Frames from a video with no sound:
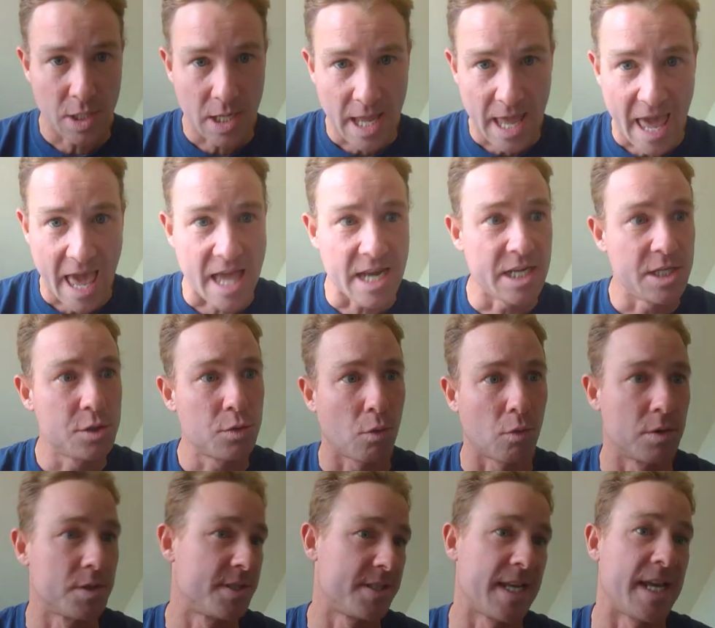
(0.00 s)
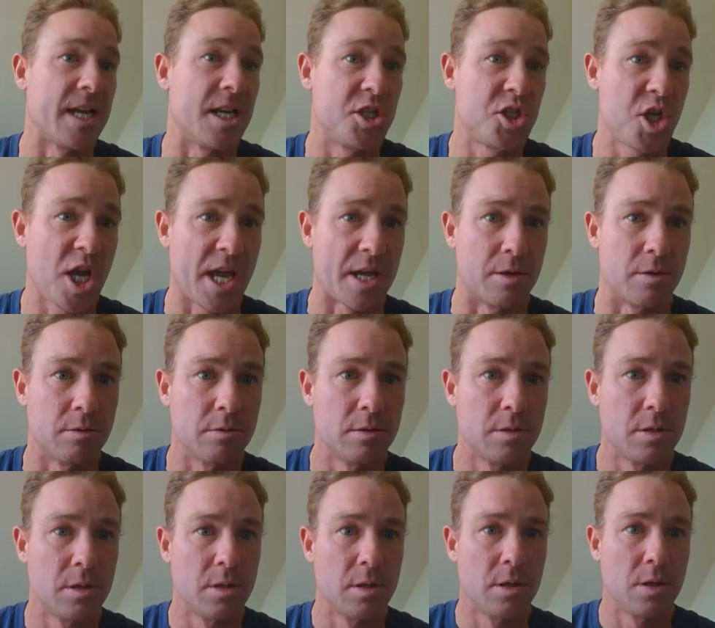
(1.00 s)
heading towards, say, a channel,
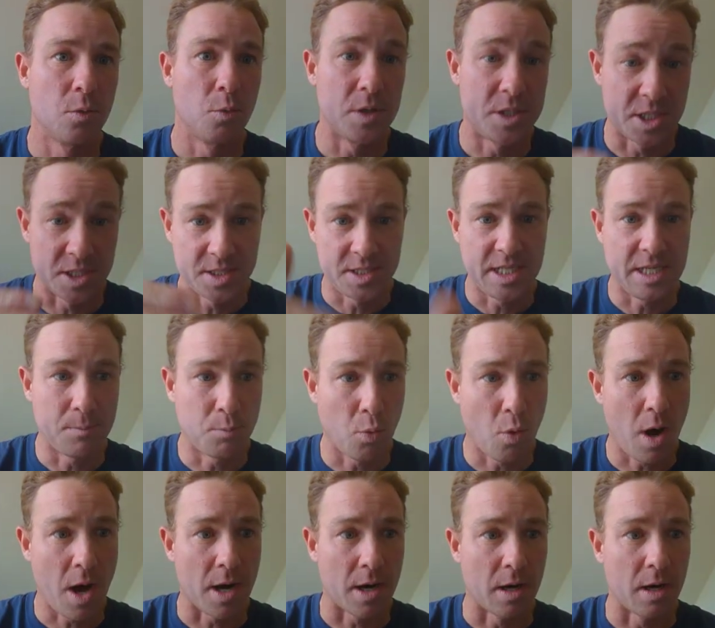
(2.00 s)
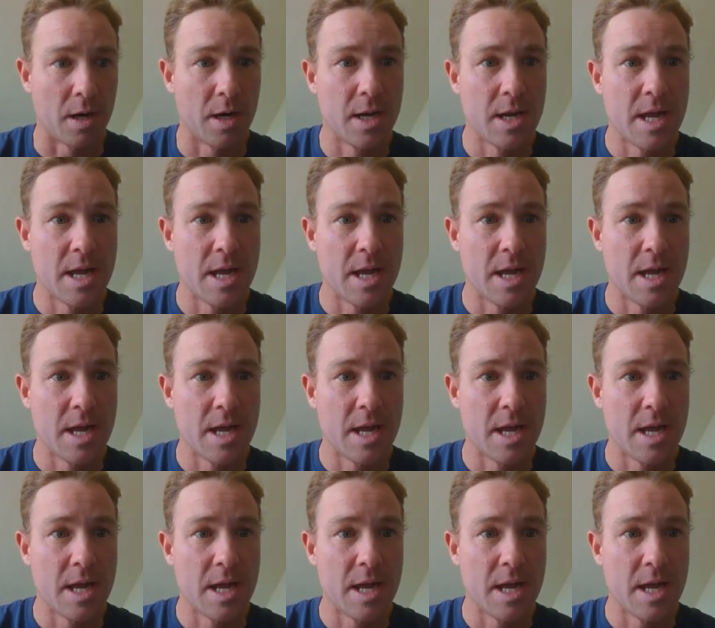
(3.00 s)
which is deep water,